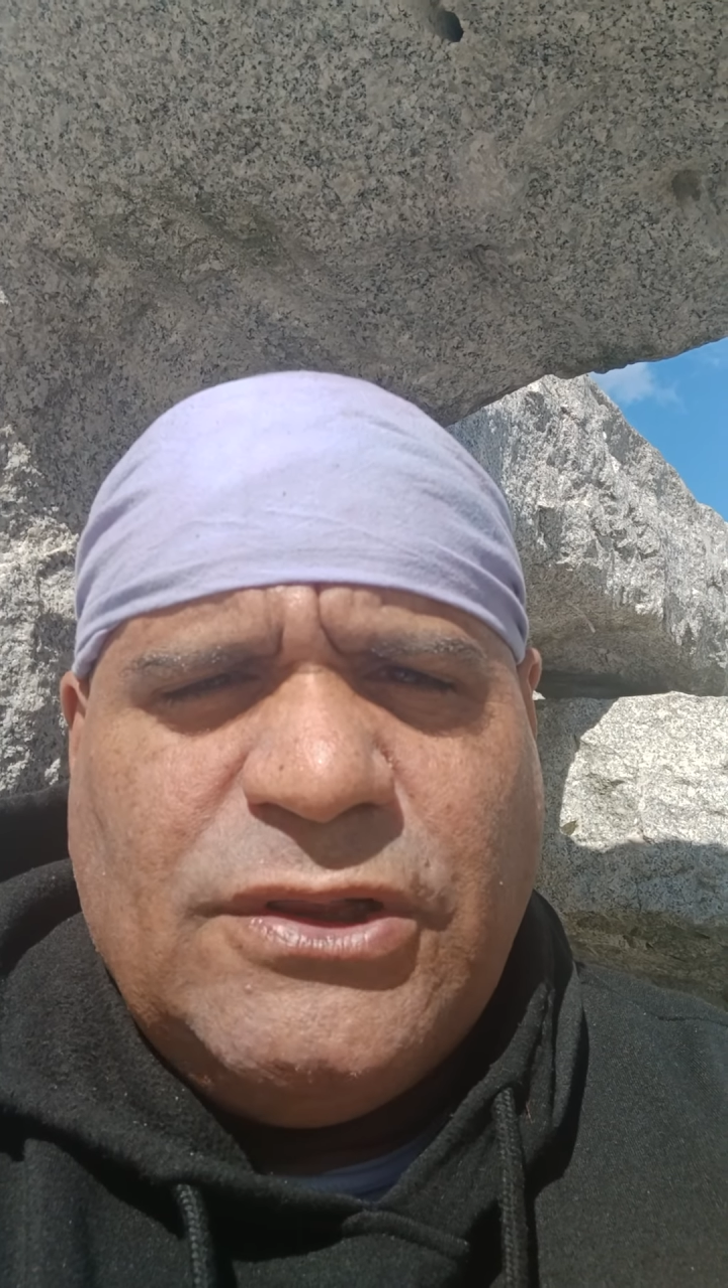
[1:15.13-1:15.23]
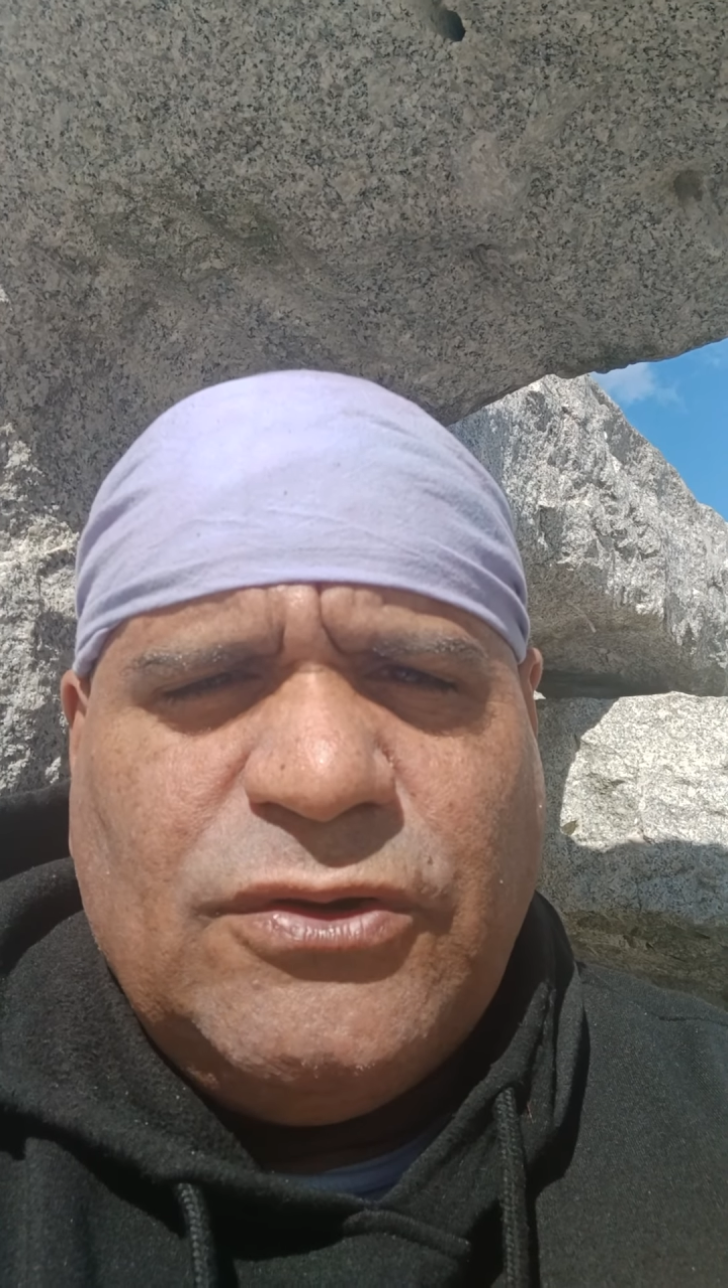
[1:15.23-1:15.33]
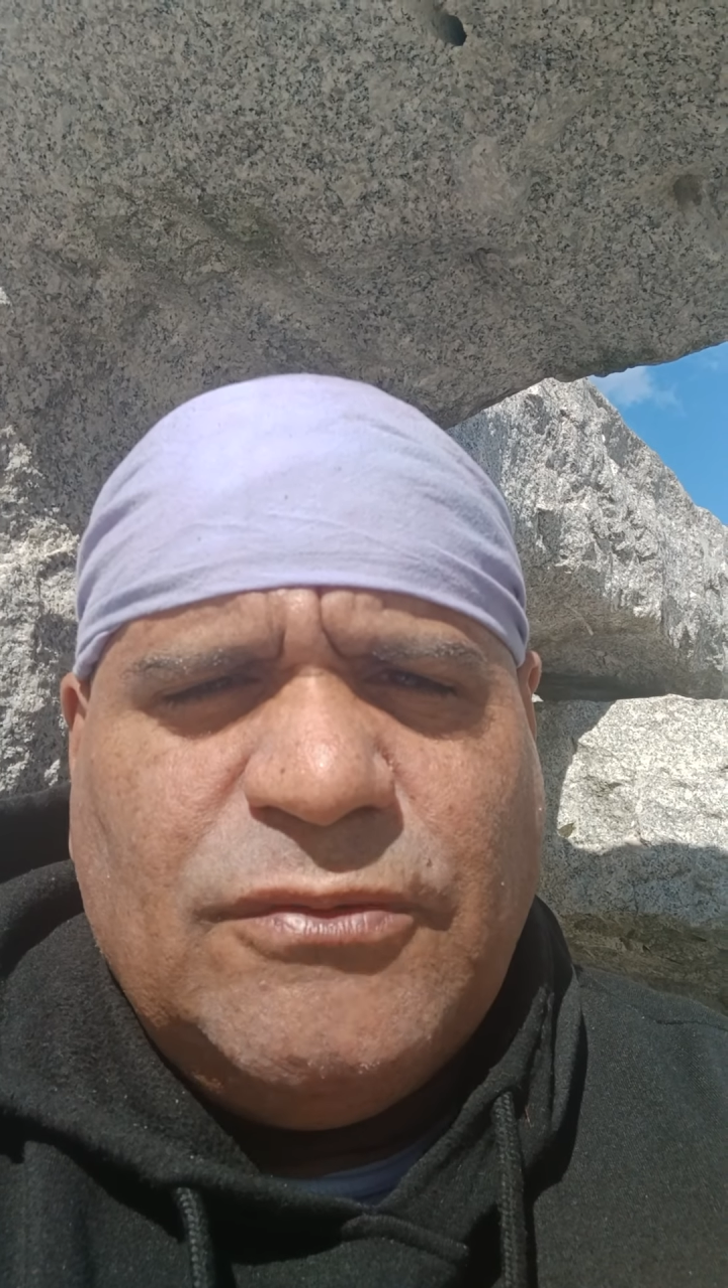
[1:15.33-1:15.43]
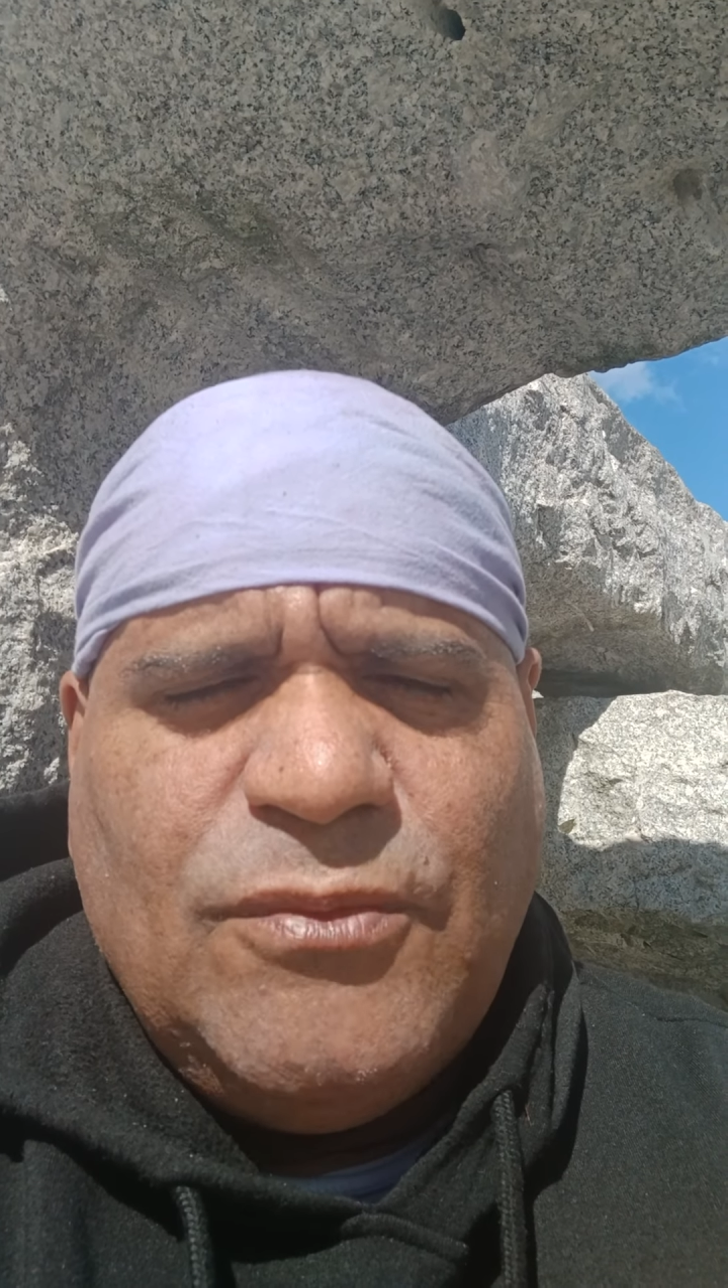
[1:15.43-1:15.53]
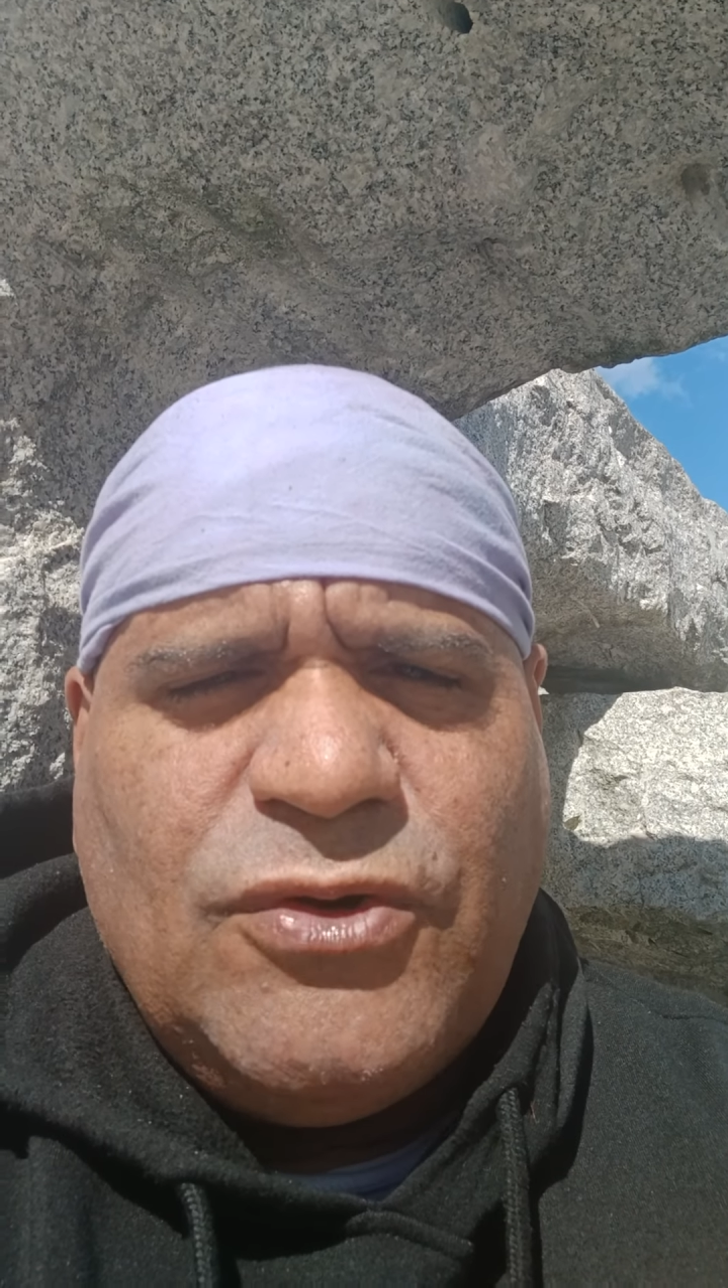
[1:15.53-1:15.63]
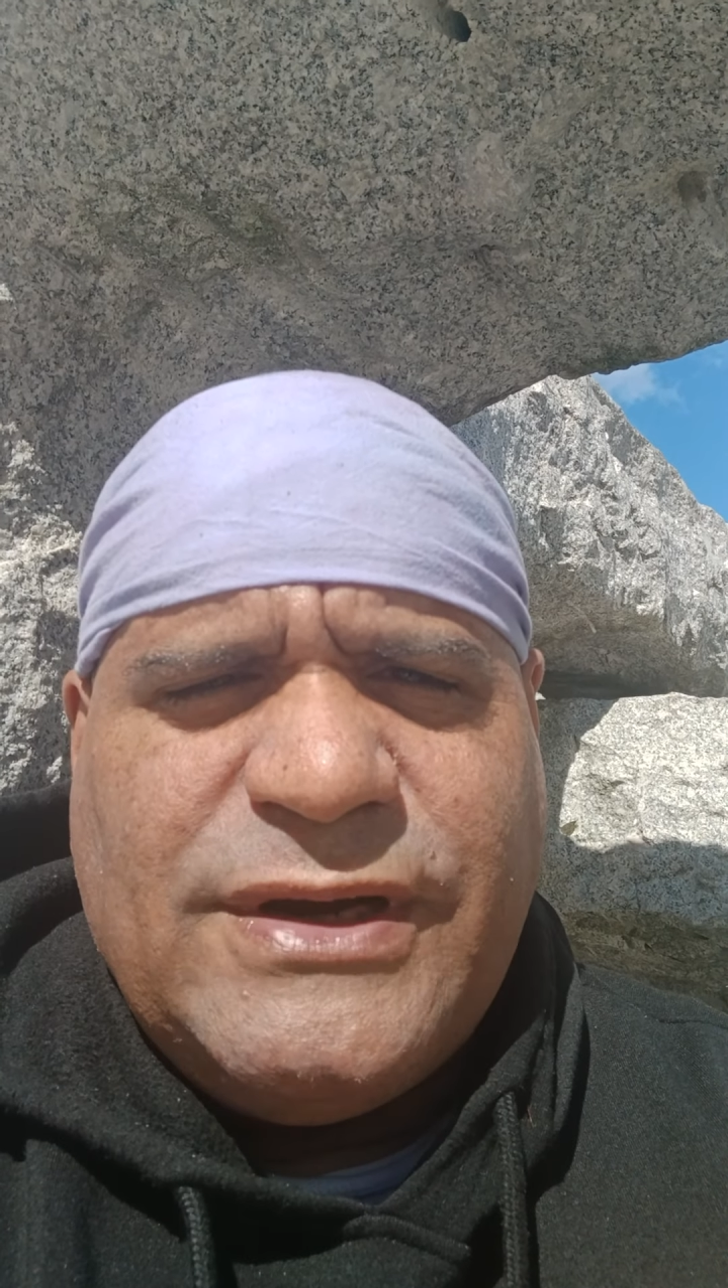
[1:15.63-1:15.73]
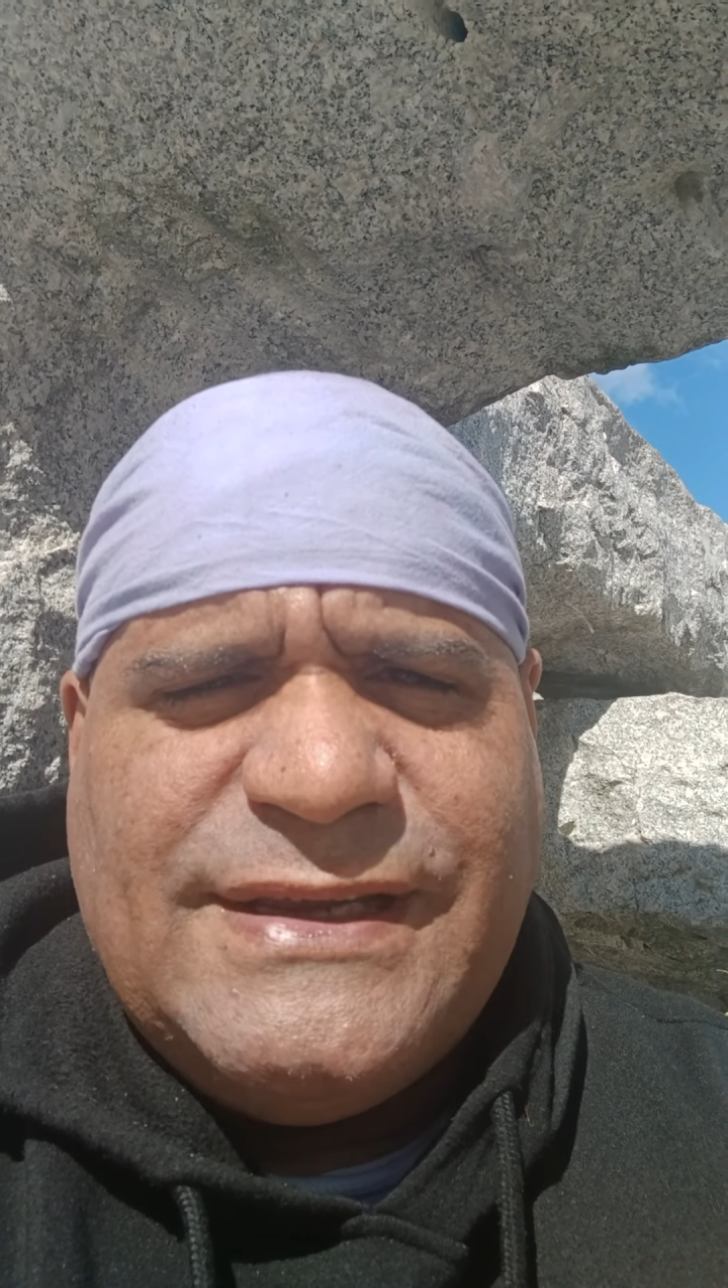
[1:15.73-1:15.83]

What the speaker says: learn more